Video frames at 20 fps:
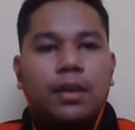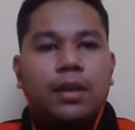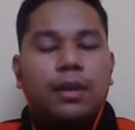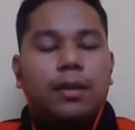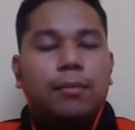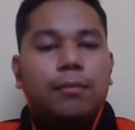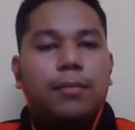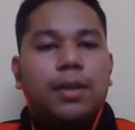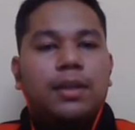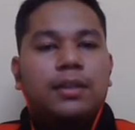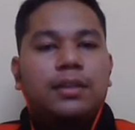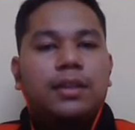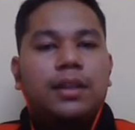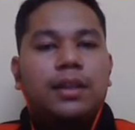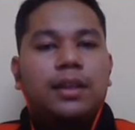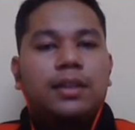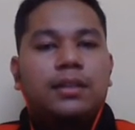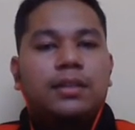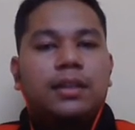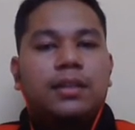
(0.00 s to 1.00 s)

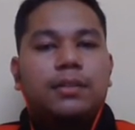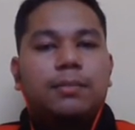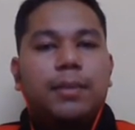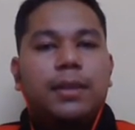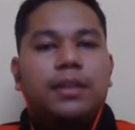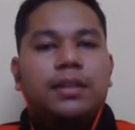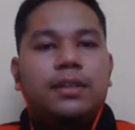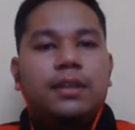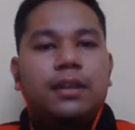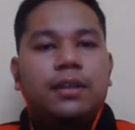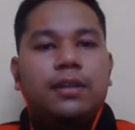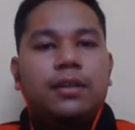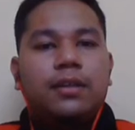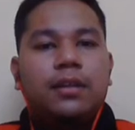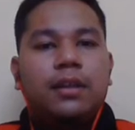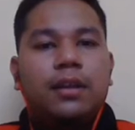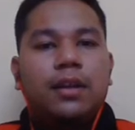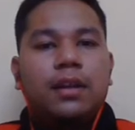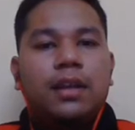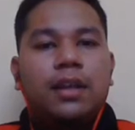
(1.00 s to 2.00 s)
Multi-link suspension
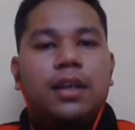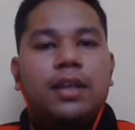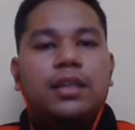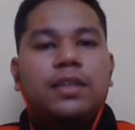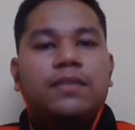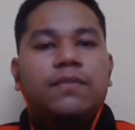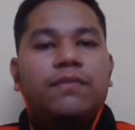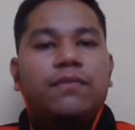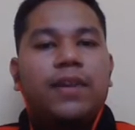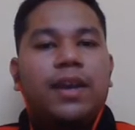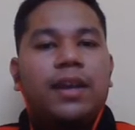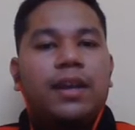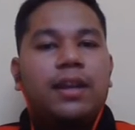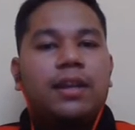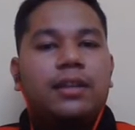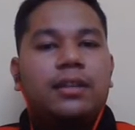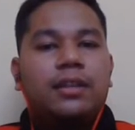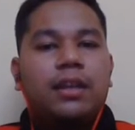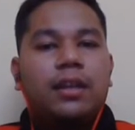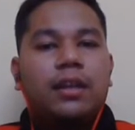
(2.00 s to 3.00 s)
is
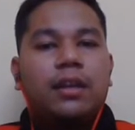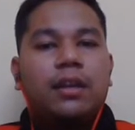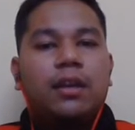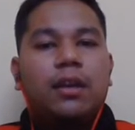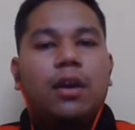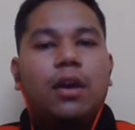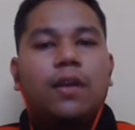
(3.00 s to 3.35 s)
variation